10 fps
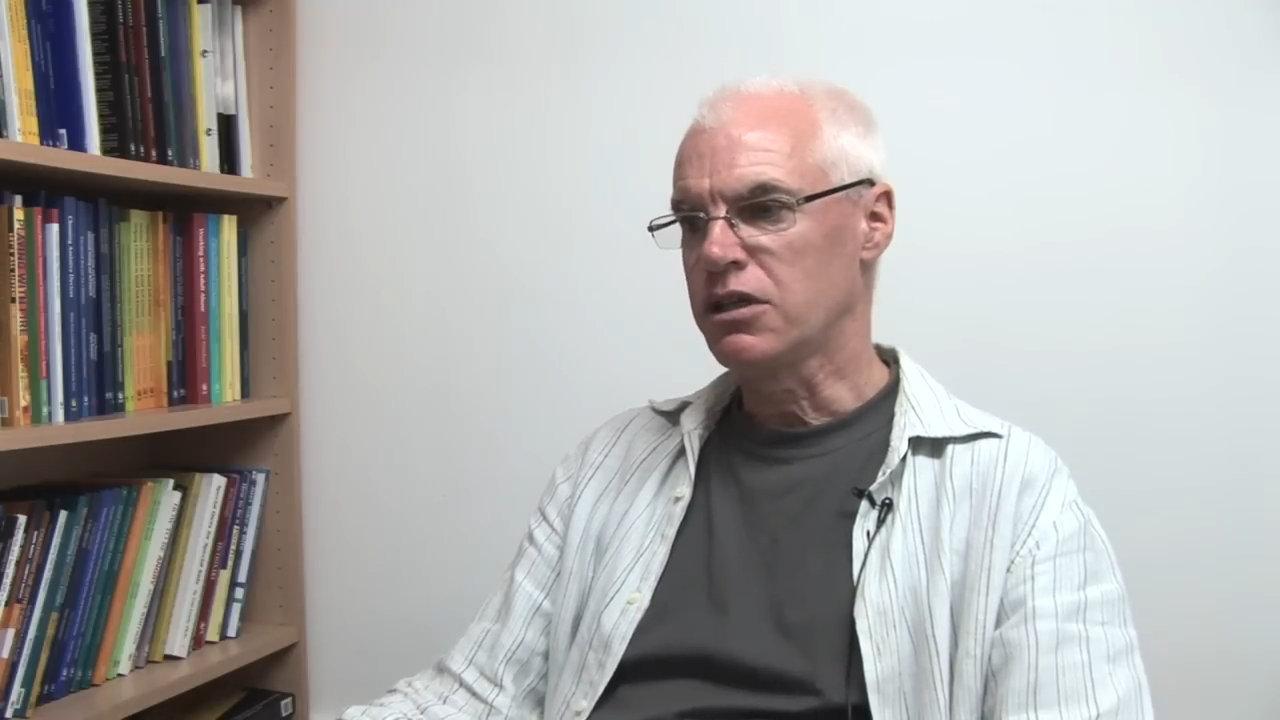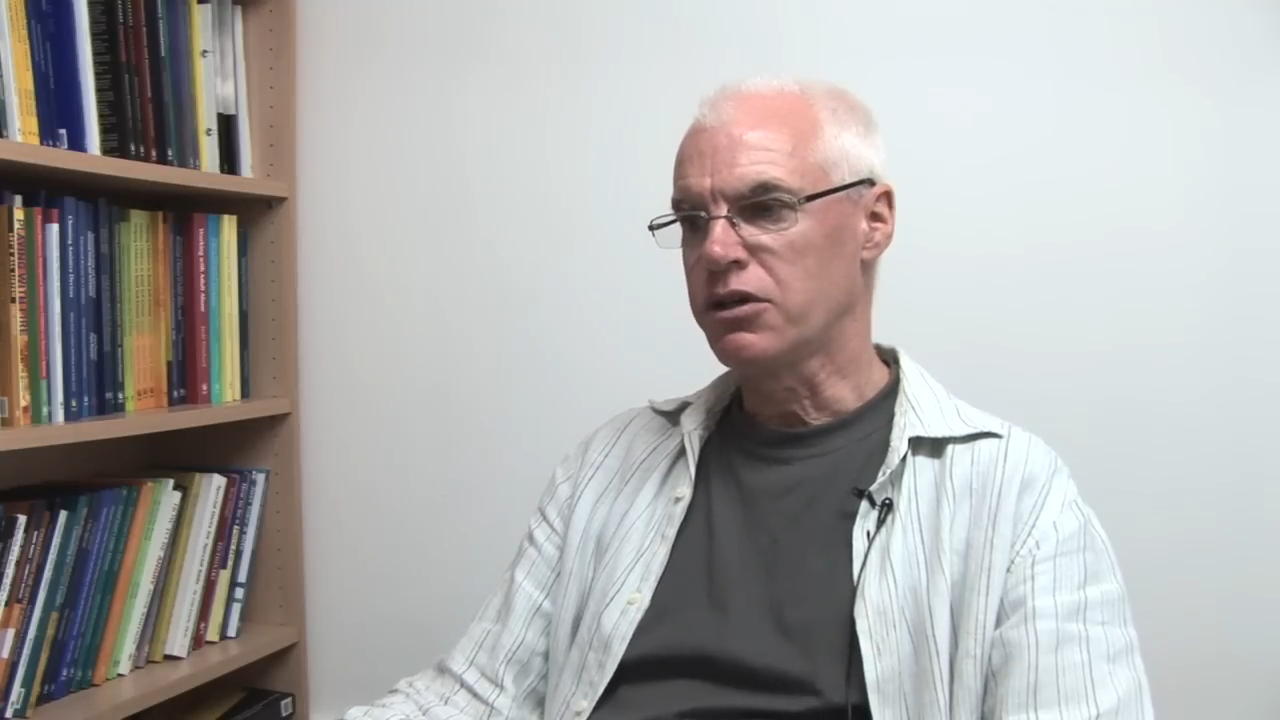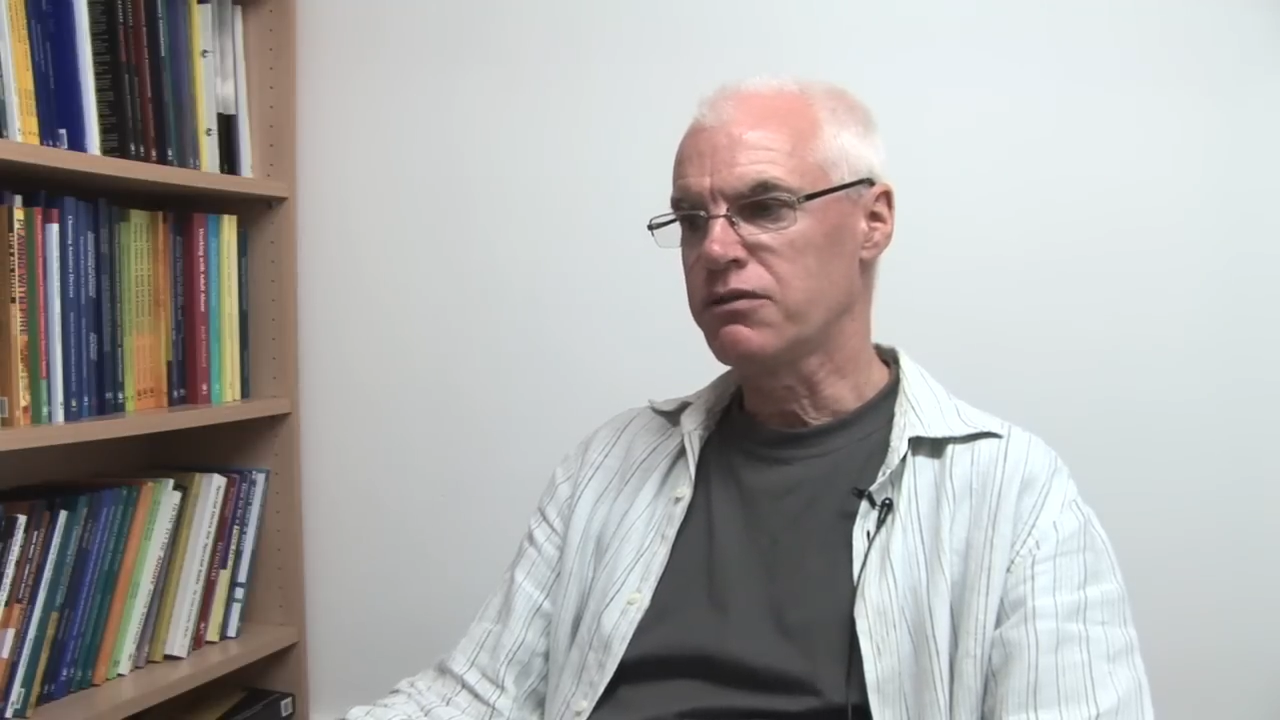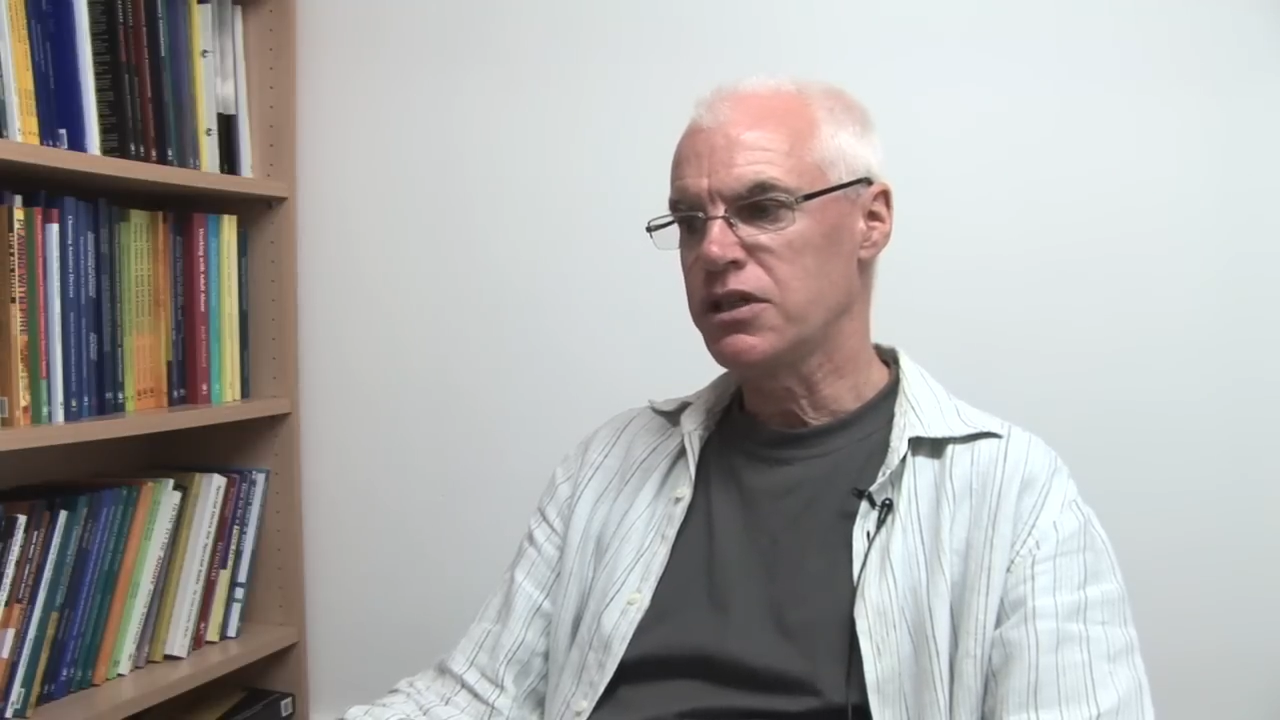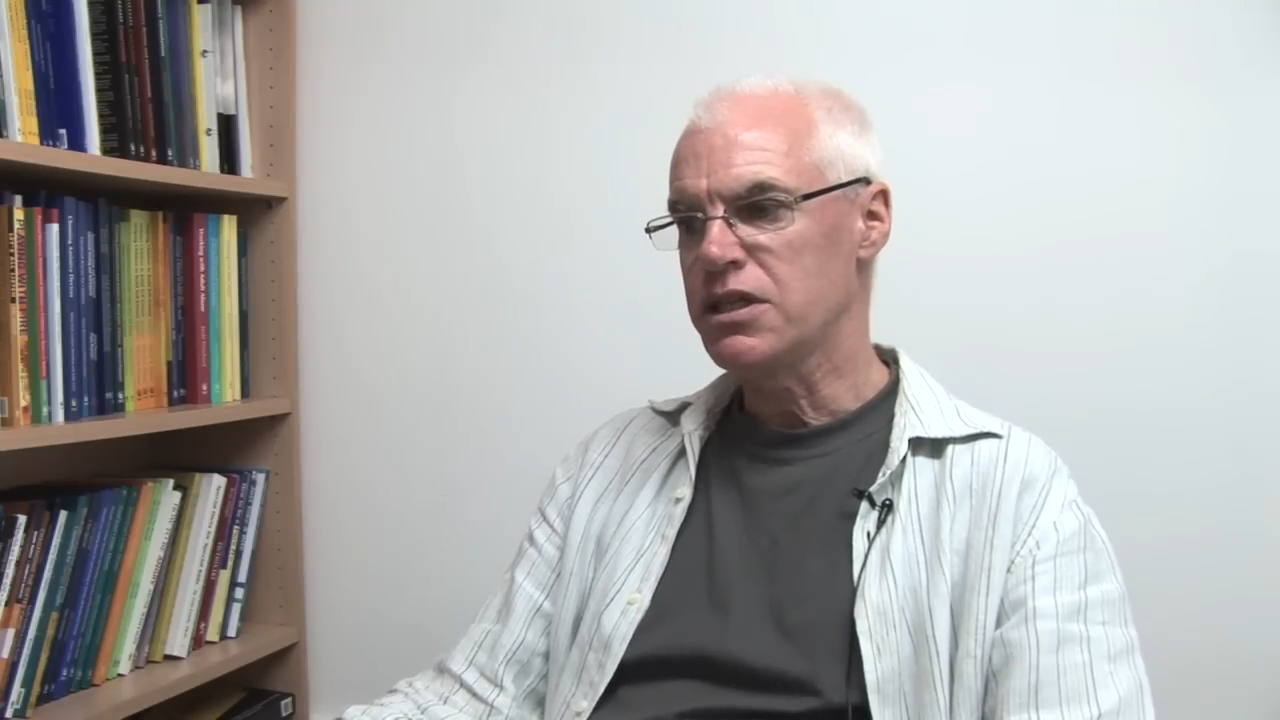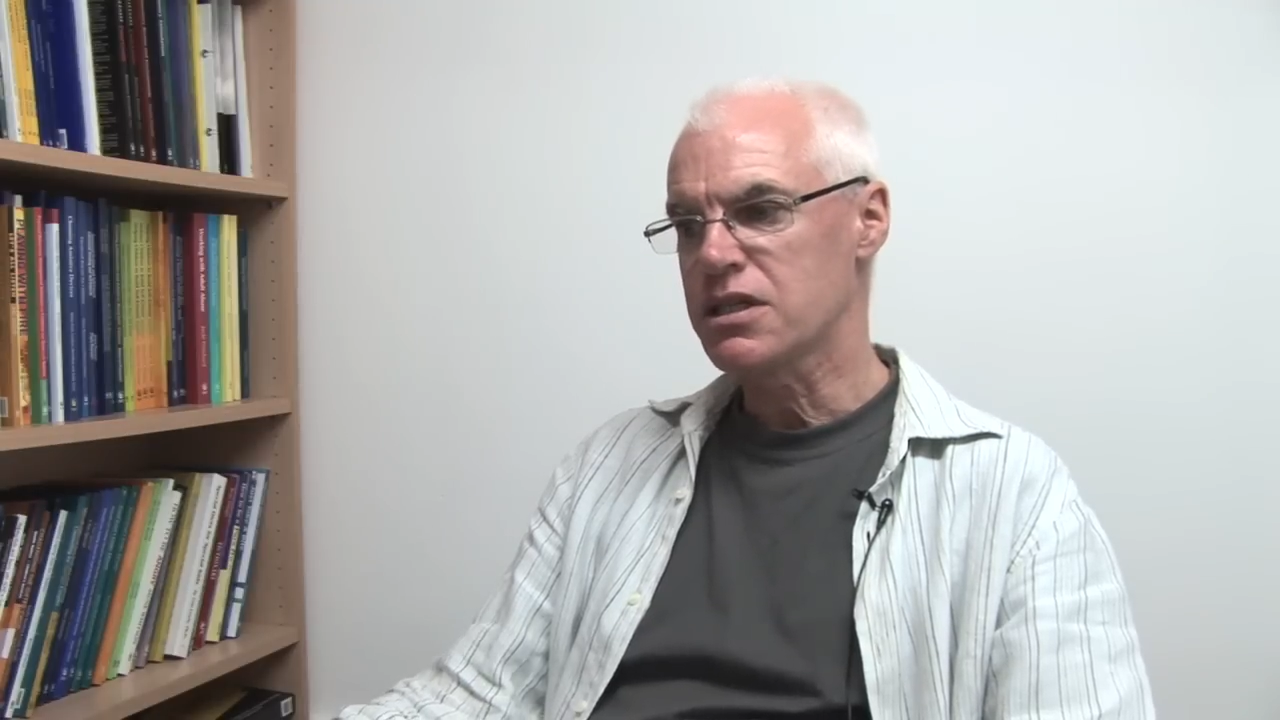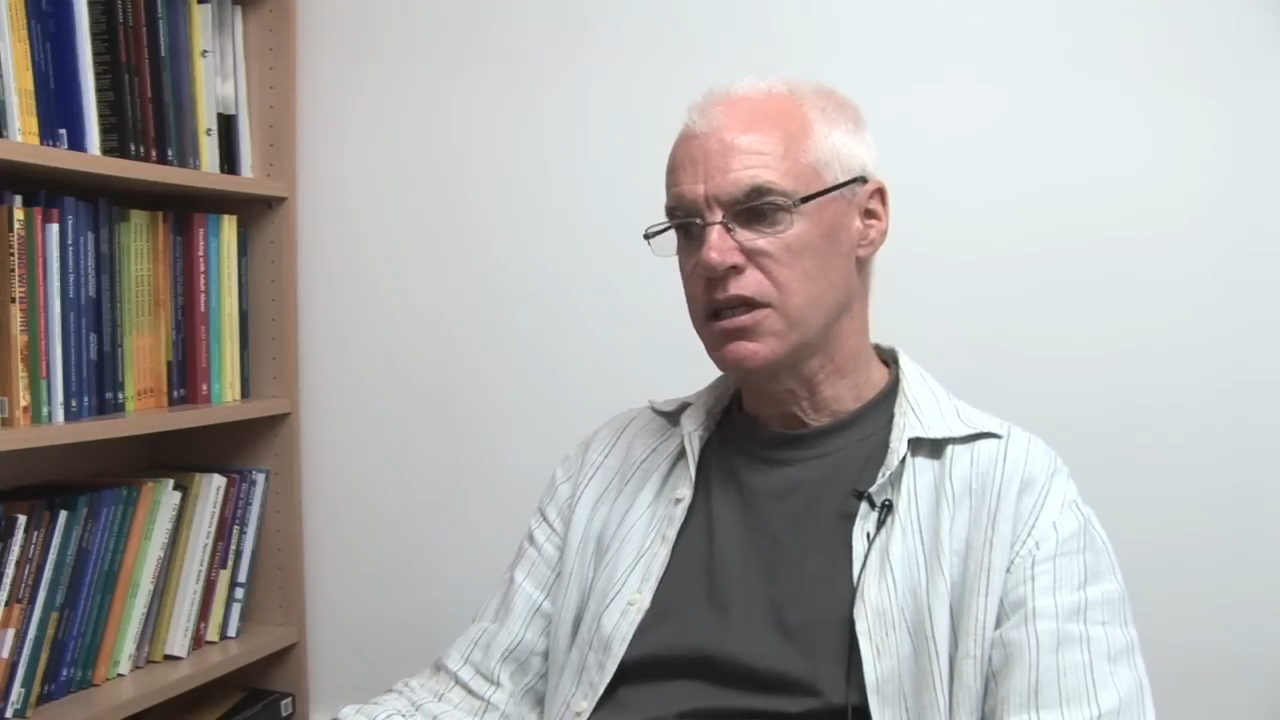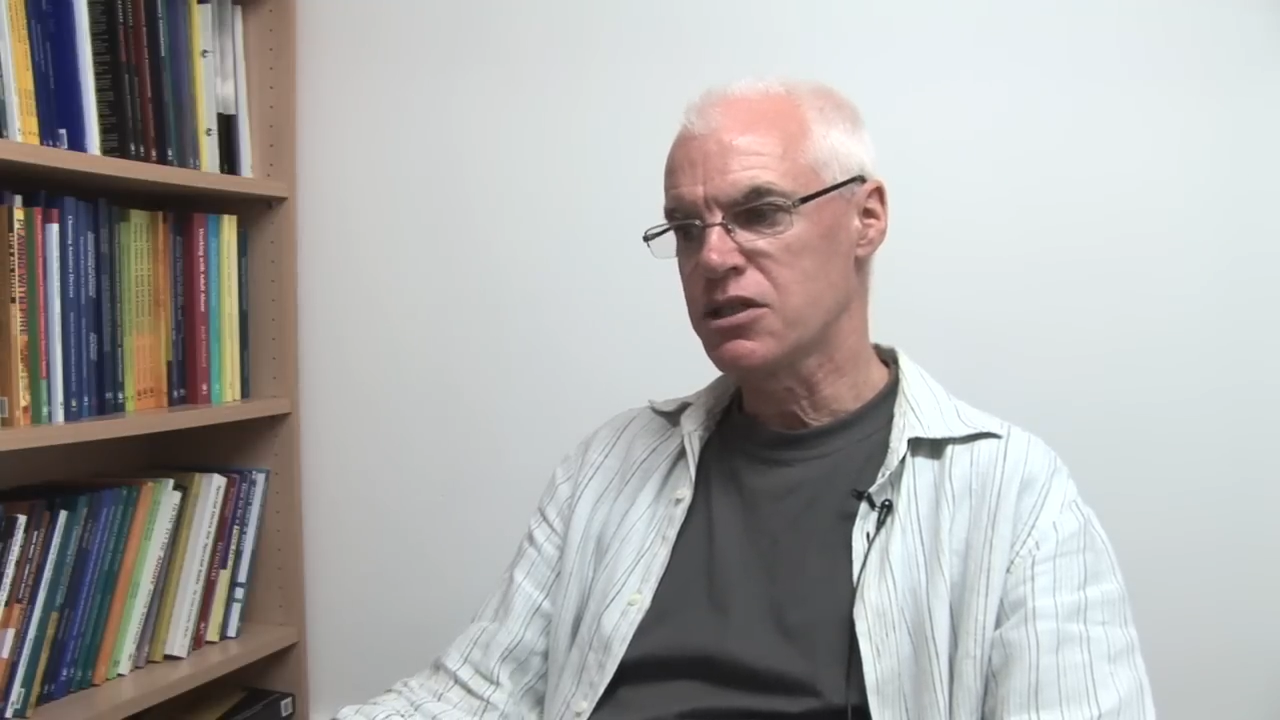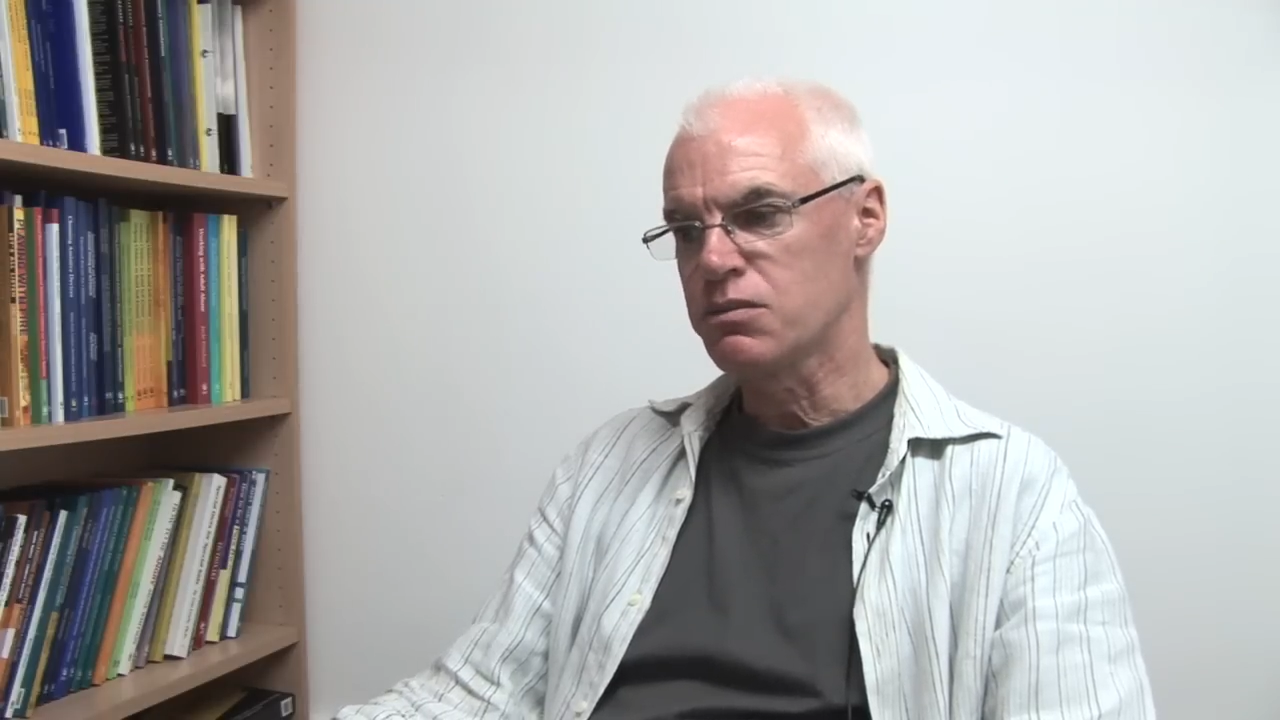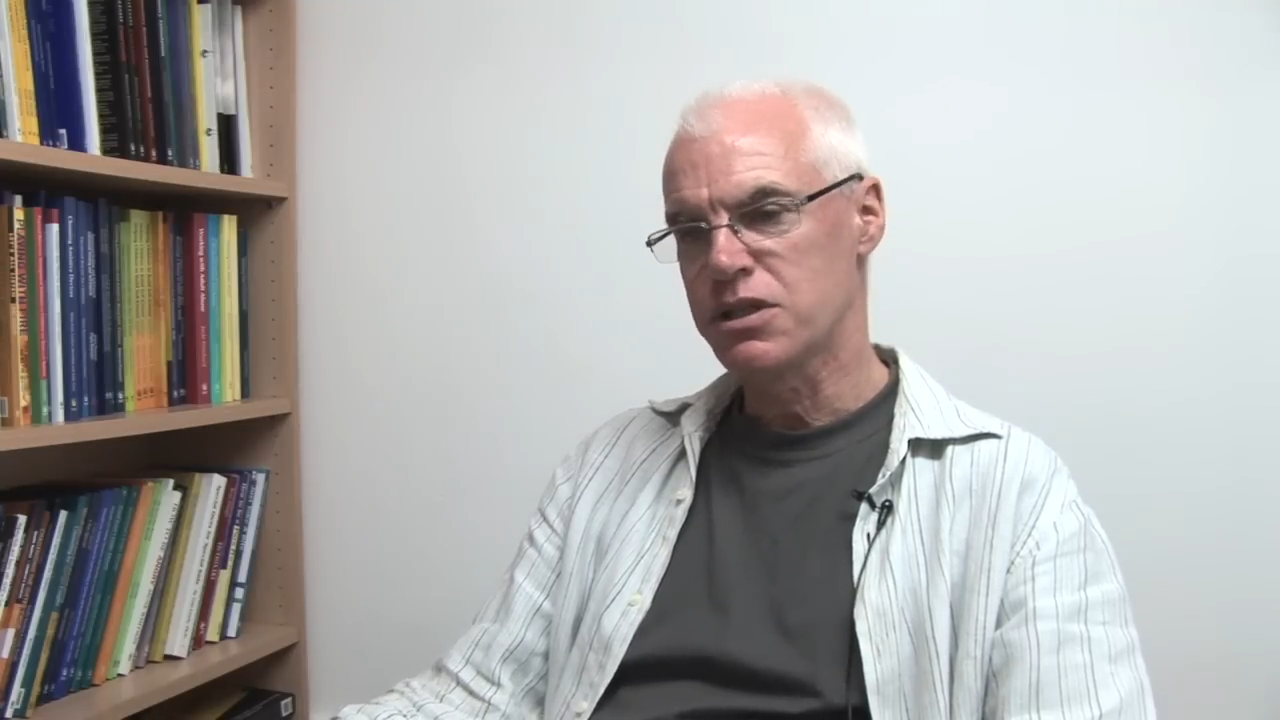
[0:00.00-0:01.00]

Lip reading: lot of these things